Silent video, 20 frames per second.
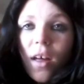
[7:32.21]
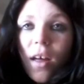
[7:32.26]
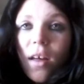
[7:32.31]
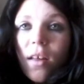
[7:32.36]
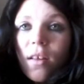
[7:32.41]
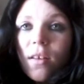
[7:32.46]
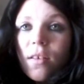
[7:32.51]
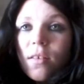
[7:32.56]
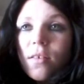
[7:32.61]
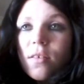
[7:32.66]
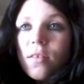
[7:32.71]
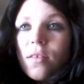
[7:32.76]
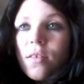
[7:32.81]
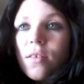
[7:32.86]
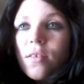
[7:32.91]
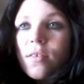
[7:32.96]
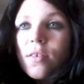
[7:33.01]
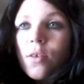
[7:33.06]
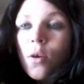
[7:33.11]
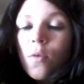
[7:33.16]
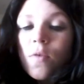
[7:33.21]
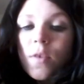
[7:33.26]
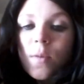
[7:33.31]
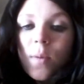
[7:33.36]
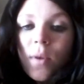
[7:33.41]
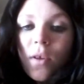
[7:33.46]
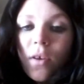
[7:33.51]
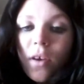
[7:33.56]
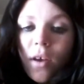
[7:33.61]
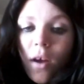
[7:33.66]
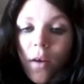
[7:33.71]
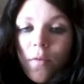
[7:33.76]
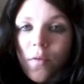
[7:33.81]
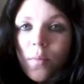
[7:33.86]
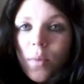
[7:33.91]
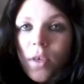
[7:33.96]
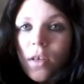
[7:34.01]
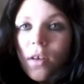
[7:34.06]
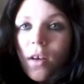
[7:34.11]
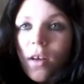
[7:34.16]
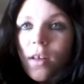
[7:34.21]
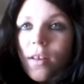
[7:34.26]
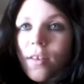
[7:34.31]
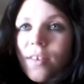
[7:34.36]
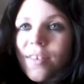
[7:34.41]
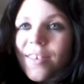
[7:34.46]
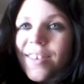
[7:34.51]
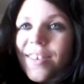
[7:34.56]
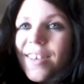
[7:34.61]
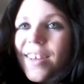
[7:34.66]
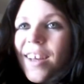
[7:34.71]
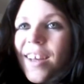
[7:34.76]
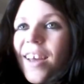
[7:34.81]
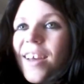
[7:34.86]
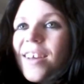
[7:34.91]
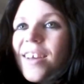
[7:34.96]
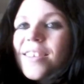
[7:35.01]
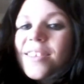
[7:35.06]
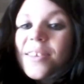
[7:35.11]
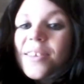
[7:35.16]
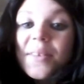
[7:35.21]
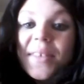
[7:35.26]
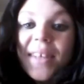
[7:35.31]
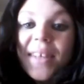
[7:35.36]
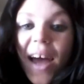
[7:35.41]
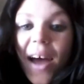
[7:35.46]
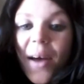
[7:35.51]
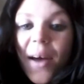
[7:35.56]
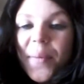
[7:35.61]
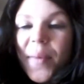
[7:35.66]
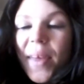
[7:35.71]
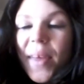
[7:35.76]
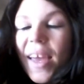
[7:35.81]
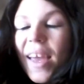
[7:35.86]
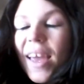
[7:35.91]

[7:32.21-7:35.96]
and Sophie's been looking after me, and so Sam,